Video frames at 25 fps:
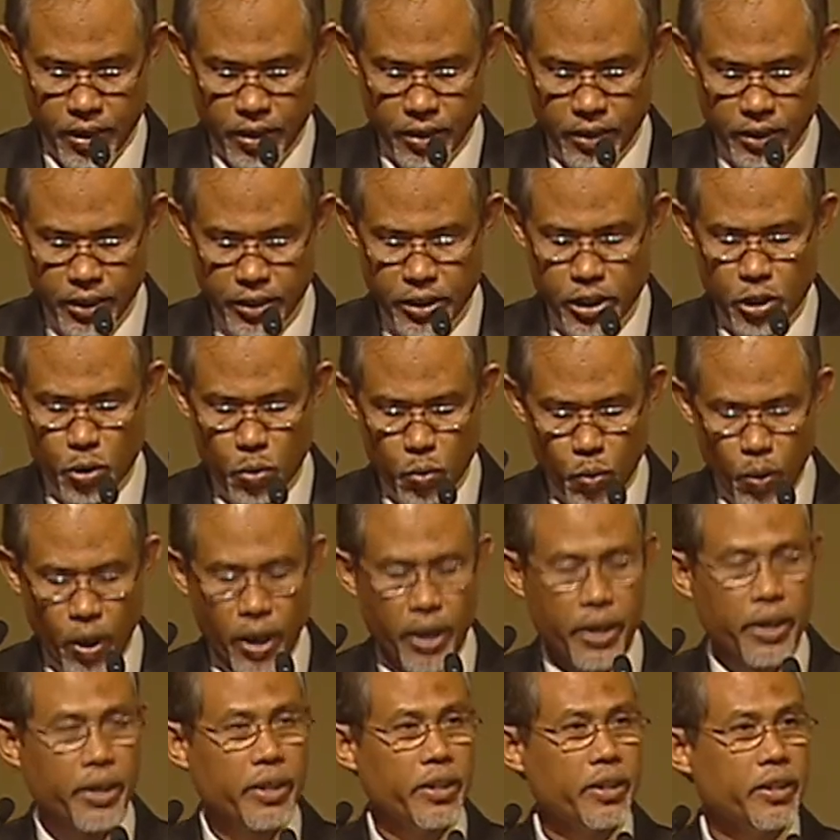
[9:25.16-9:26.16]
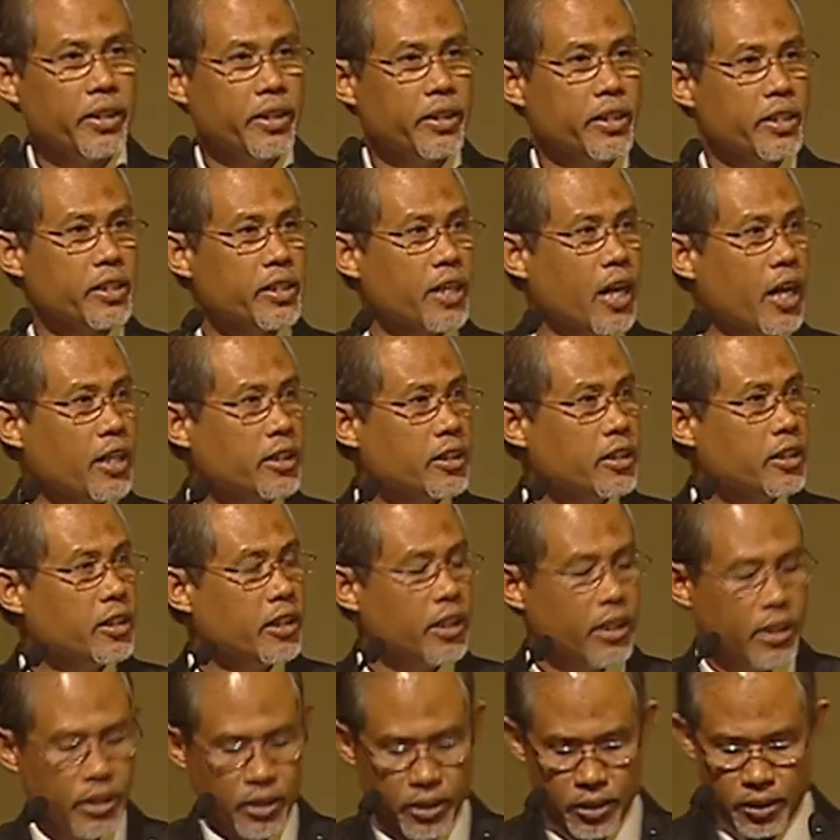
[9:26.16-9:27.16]
This is why it is
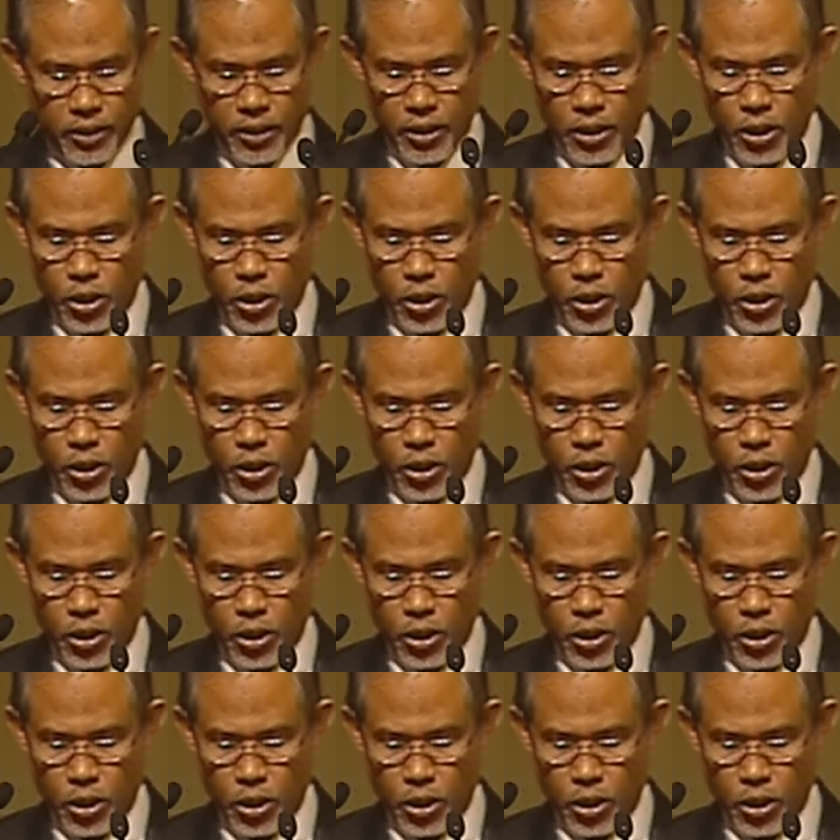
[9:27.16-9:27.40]
heartening